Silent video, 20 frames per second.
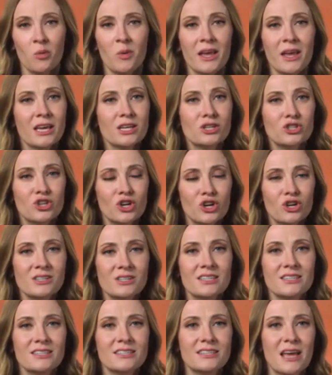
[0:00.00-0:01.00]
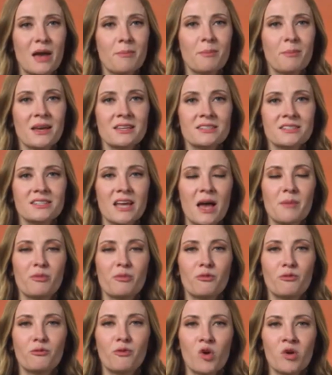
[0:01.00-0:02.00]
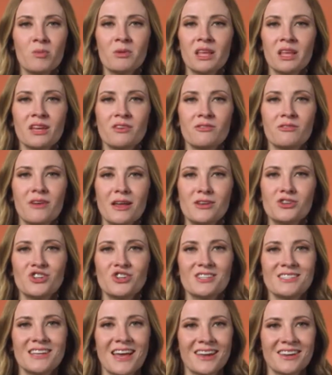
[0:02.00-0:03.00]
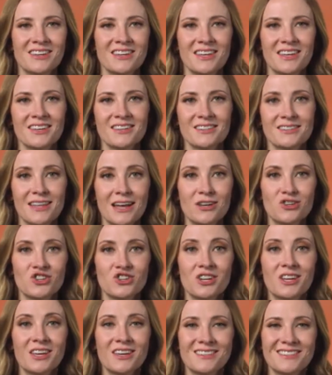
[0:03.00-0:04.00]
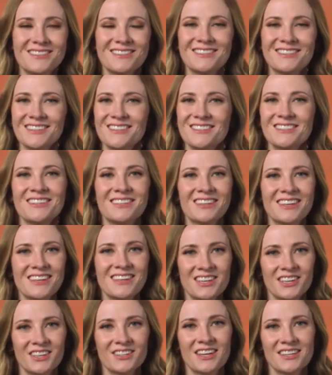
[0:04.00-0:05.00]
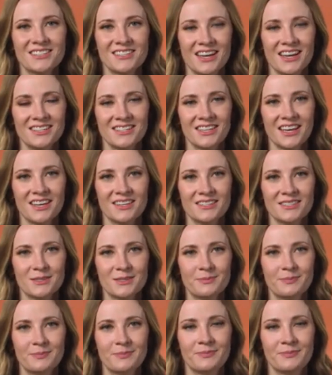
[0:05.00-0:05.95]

We can turn to step by step formal invention techniques that should consistently yield us ideas.